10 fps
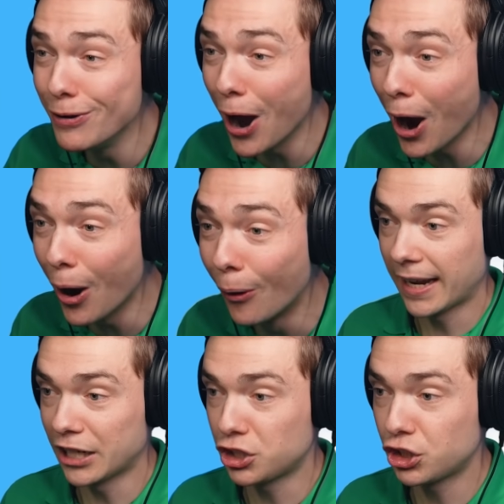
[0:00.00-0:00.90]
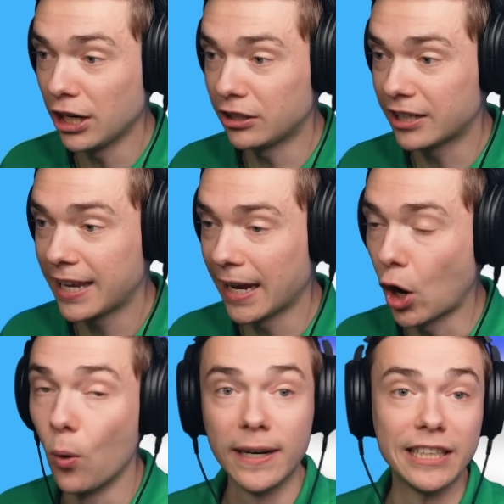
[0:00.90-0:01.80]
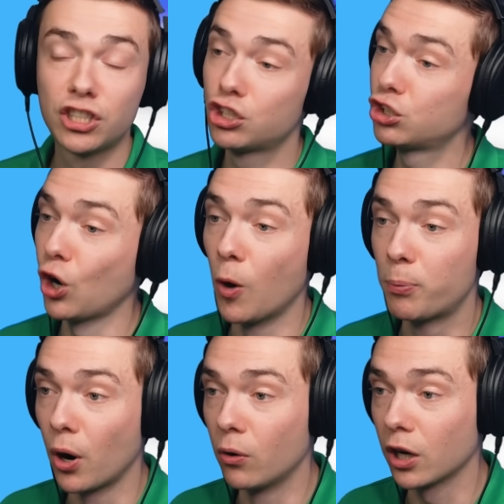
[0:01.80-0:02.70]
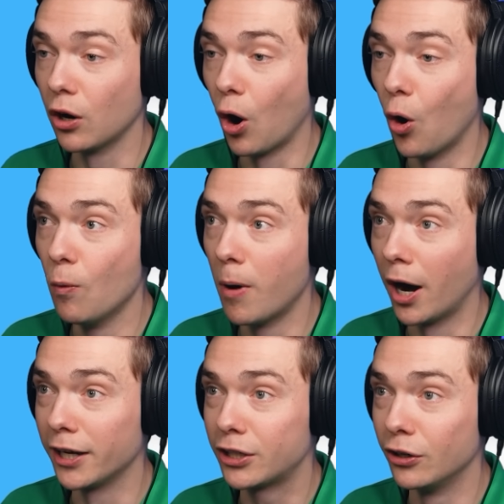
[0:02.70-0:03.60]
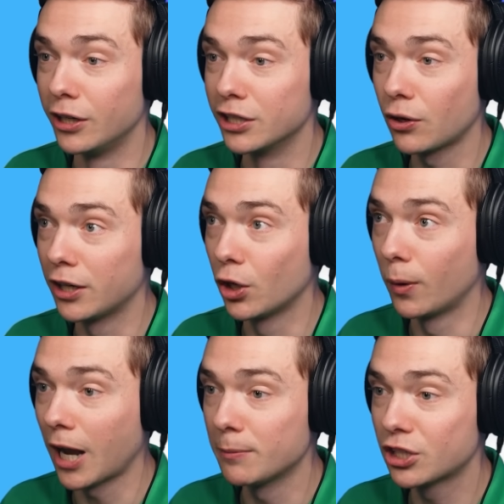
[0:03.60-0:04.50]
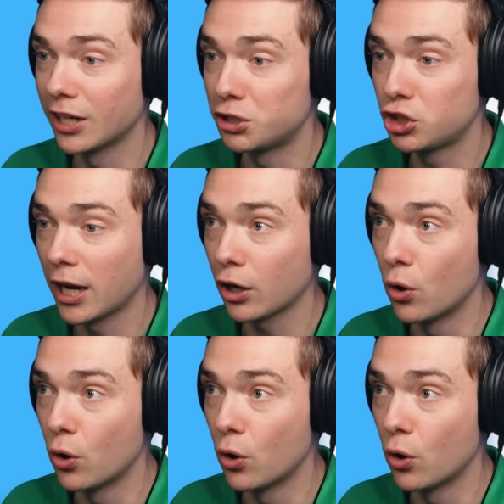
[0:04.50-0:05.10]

Oh no. I gotta shake the can. Oh, it is so broken. Oh my goodness. All right, you know what? I'm just gonna check.